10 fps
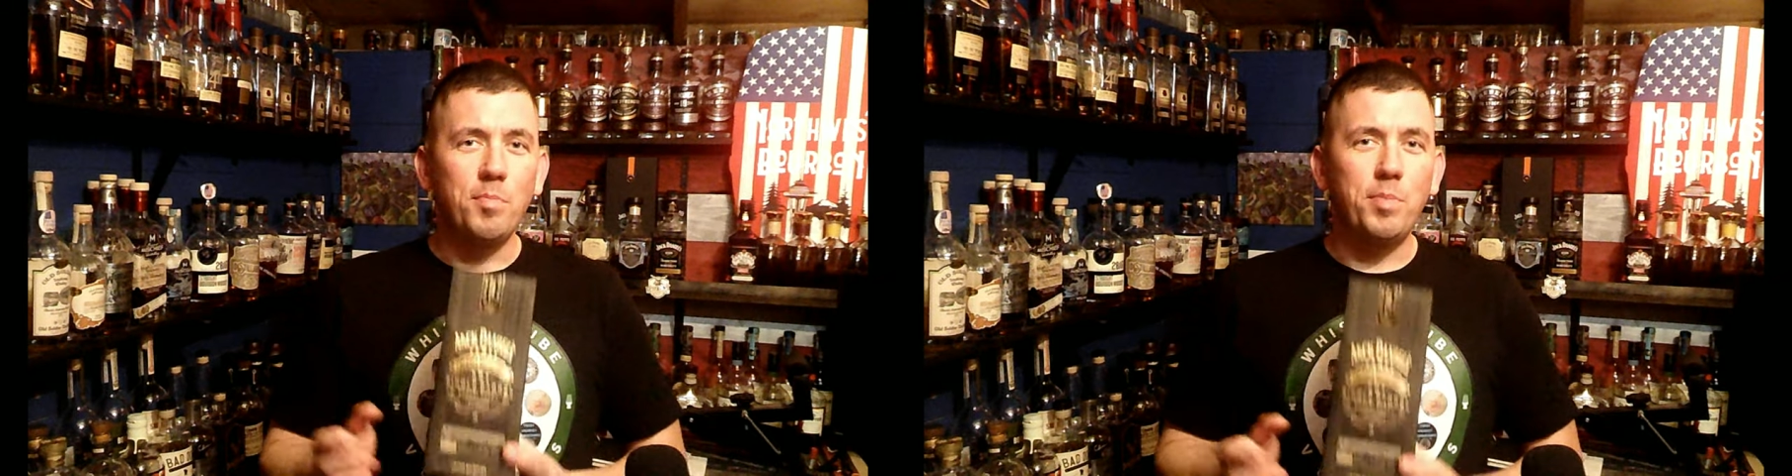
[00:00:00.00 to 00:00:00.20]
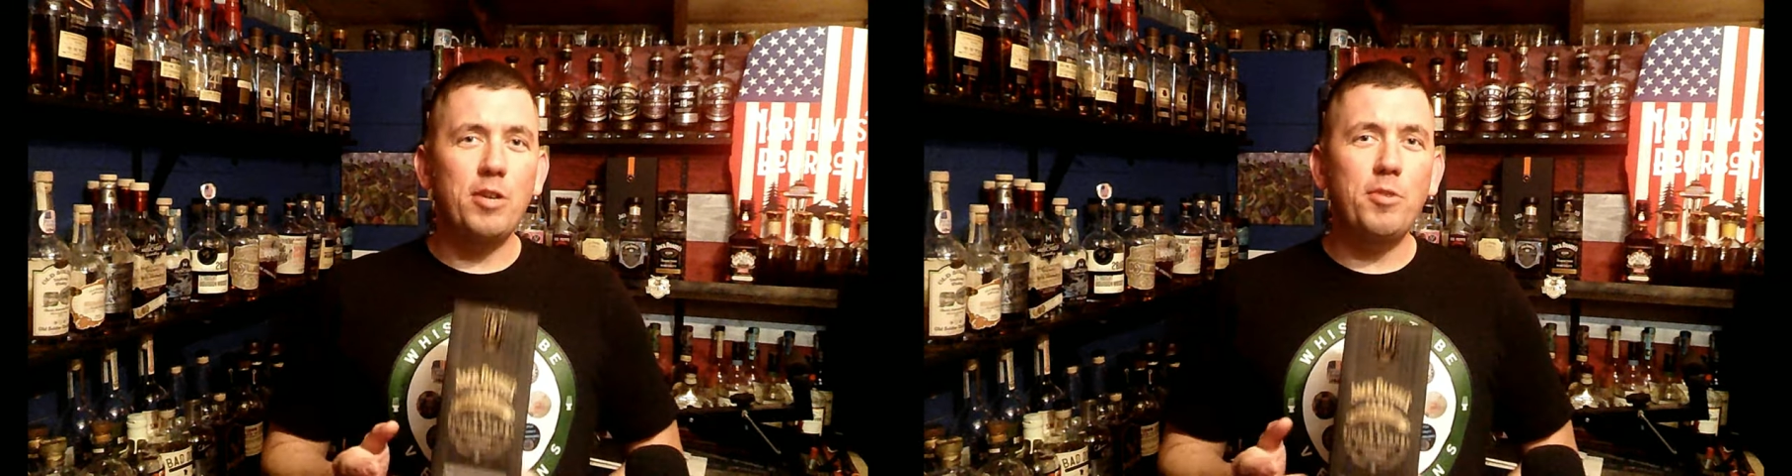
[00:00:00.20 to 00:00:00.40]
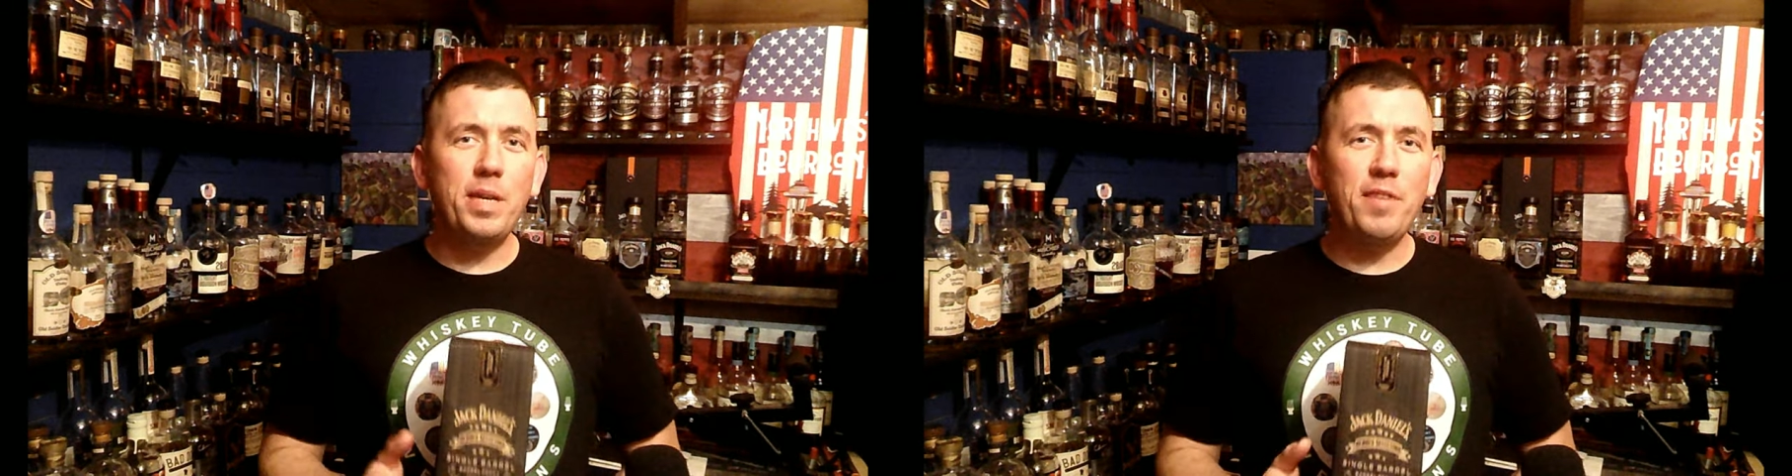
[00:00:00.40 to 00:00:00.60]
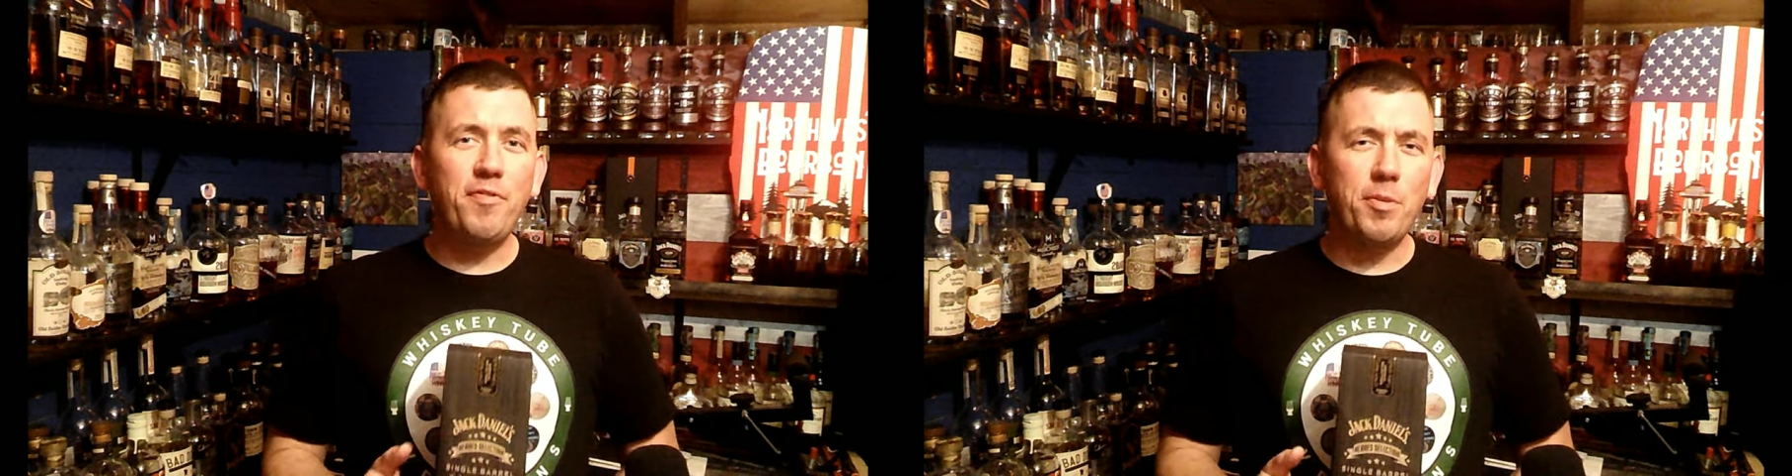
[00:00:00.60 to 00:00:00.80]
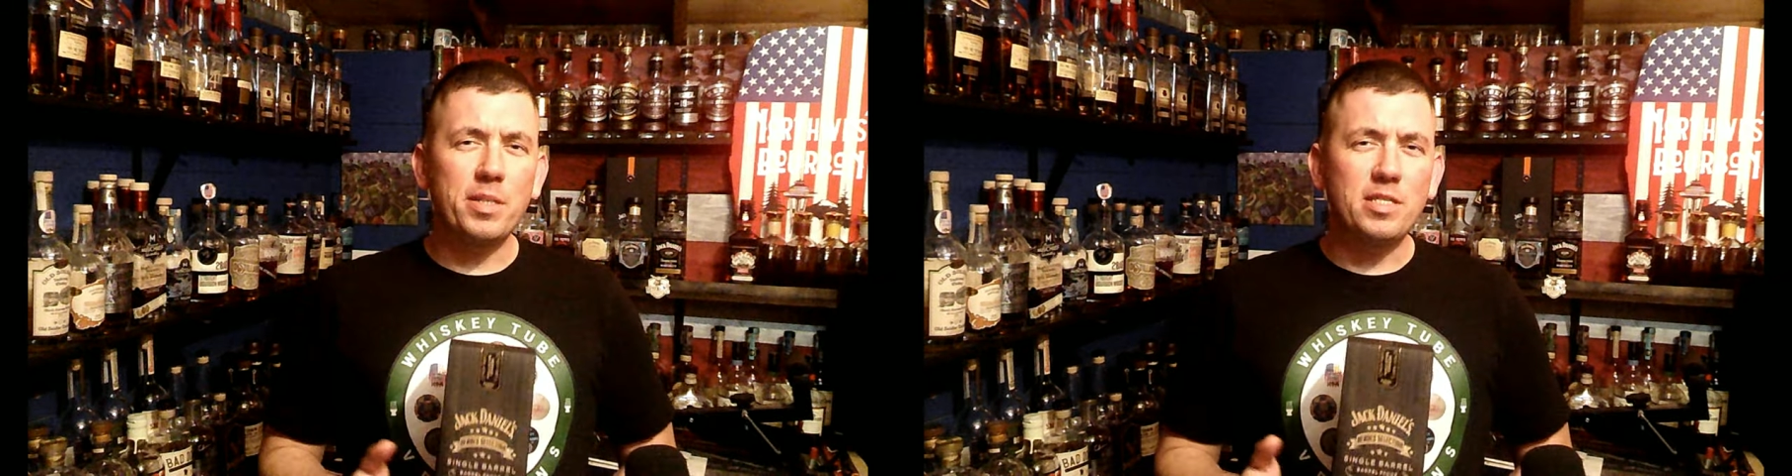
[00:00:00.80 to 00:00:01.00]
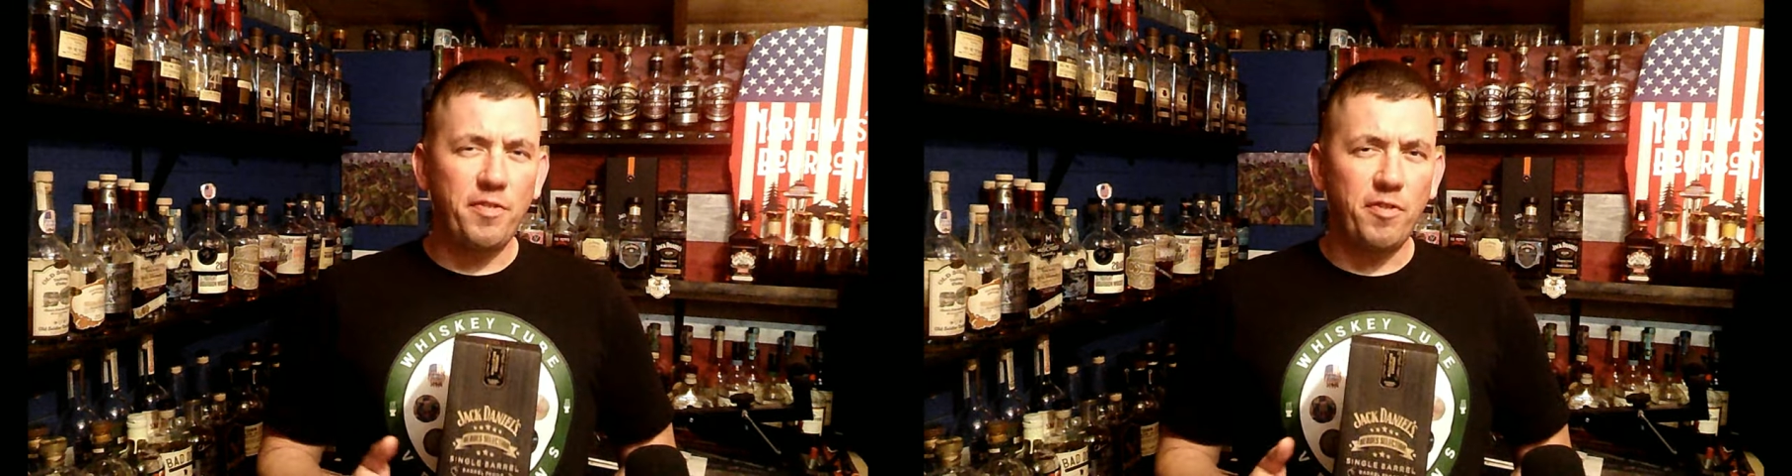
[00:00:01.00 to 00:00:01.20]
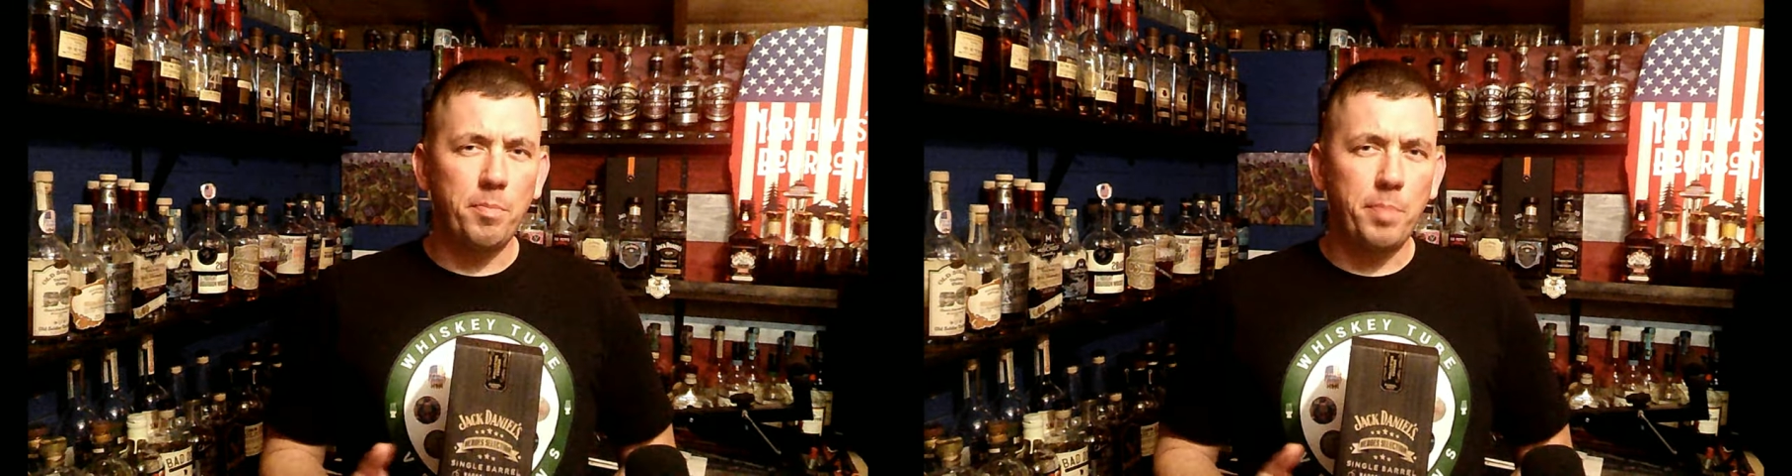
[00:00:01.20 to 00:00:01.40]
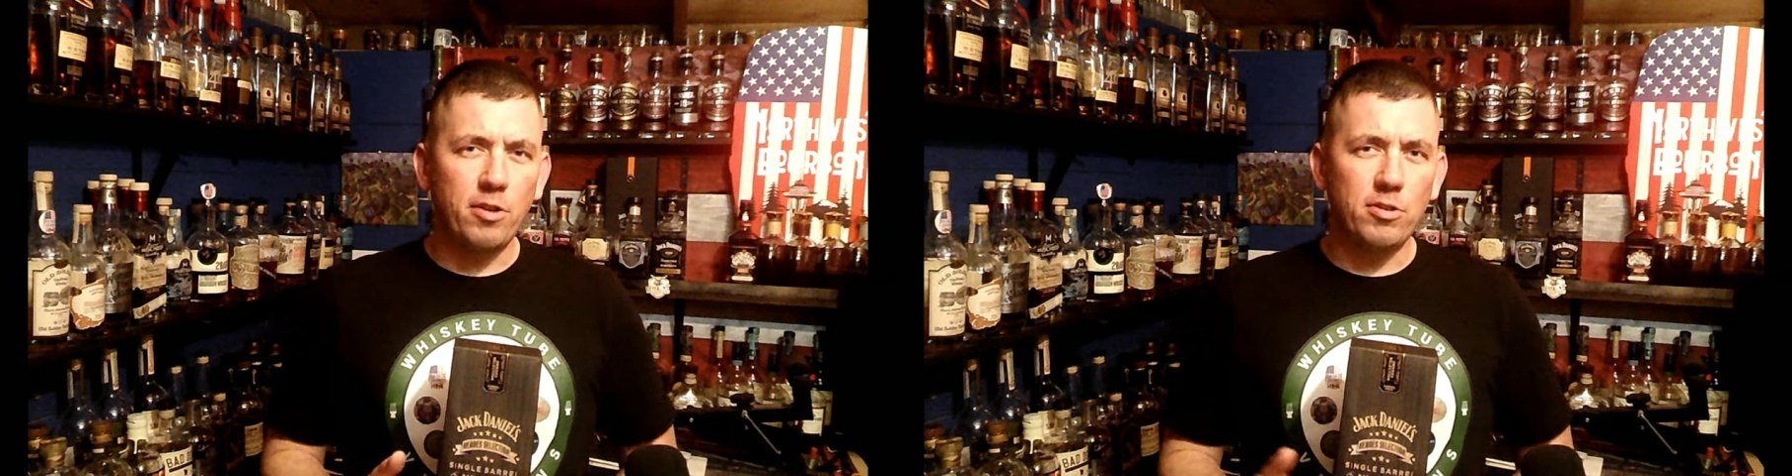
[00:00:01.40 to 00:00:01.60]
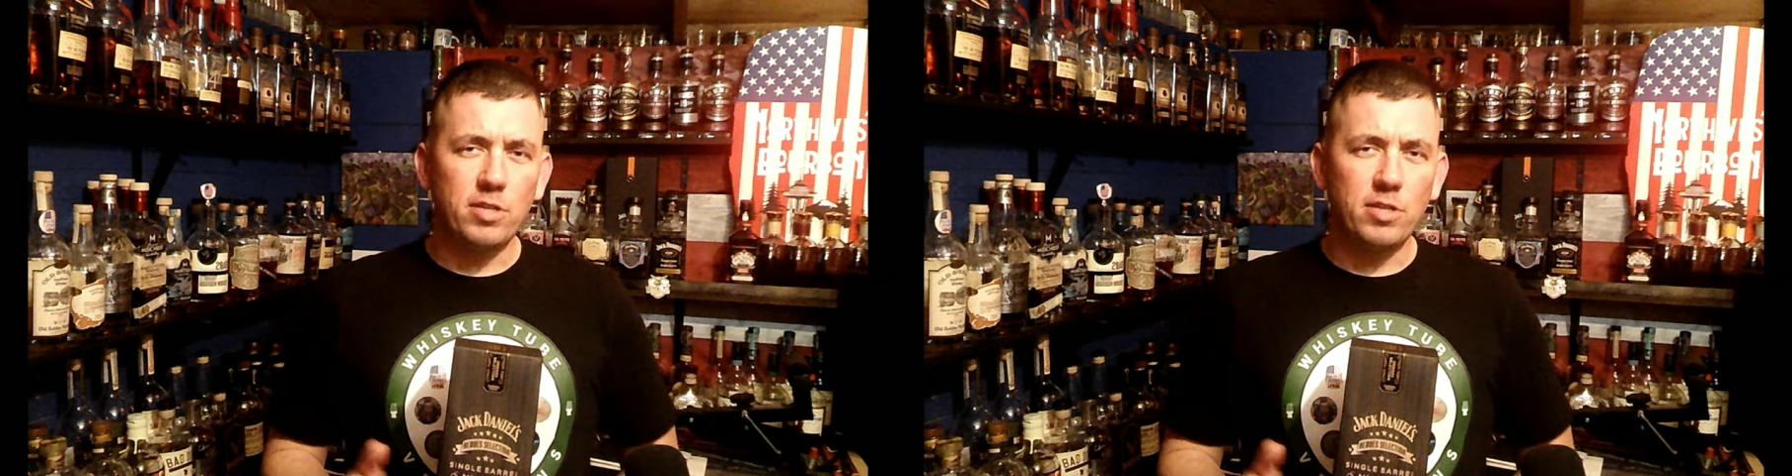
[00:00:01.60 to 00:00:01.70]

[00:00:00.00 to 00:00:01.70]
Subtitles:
but it'd be from a different barrel